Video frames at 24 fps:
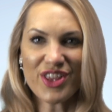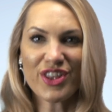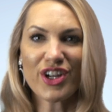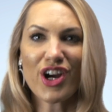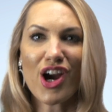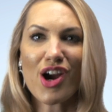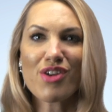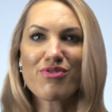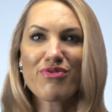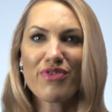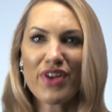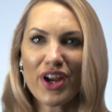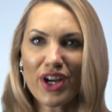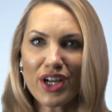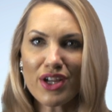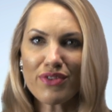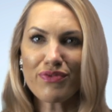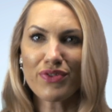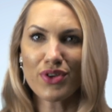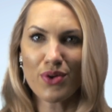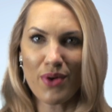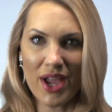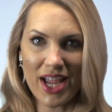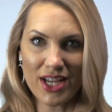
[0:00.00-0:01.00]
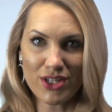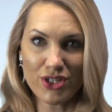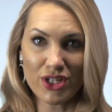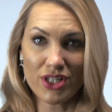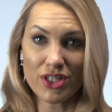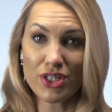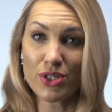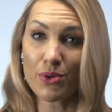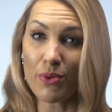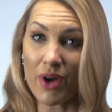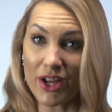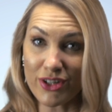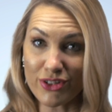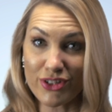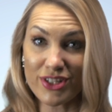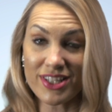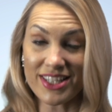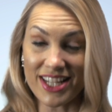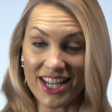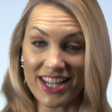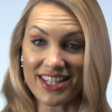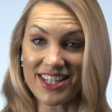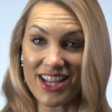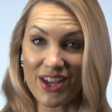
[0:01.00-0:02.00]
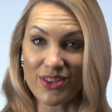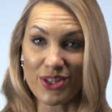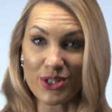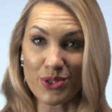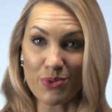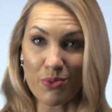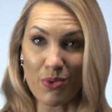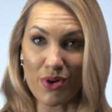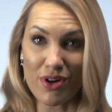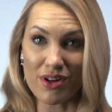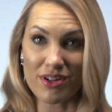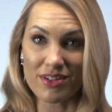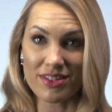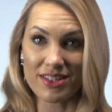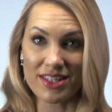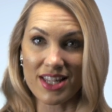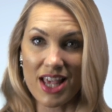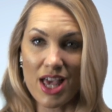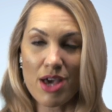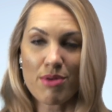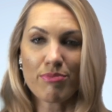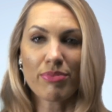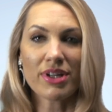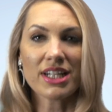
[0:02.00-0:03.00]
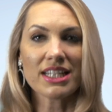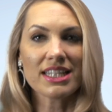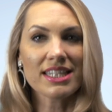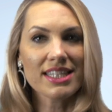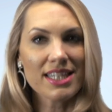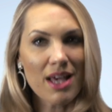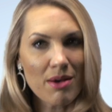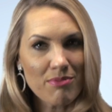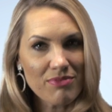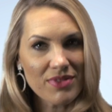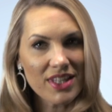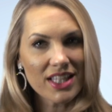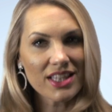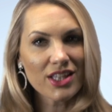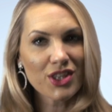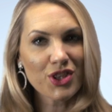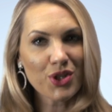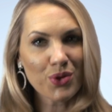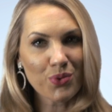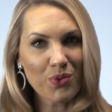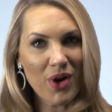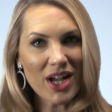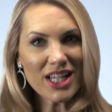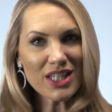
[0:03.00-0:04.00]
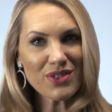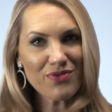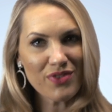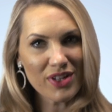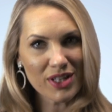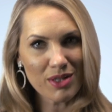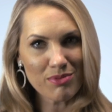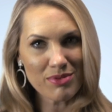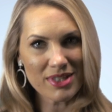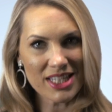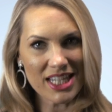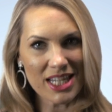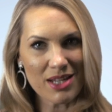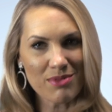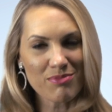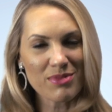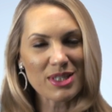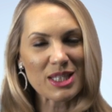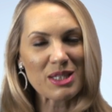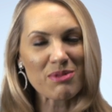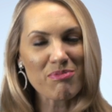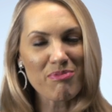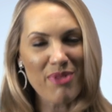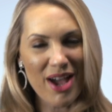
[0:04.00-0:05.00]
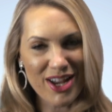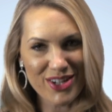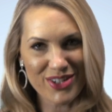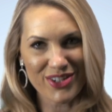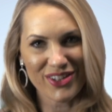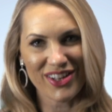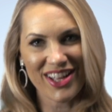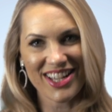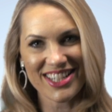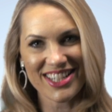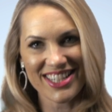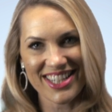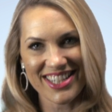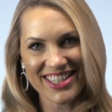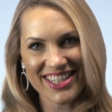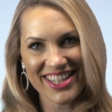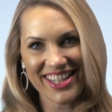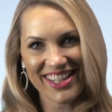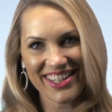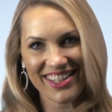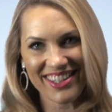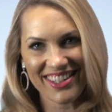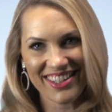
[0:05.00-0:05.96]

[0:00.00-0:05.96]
There are very few agents who understand how this works, but it's something that the Russ Phillips team specializes in.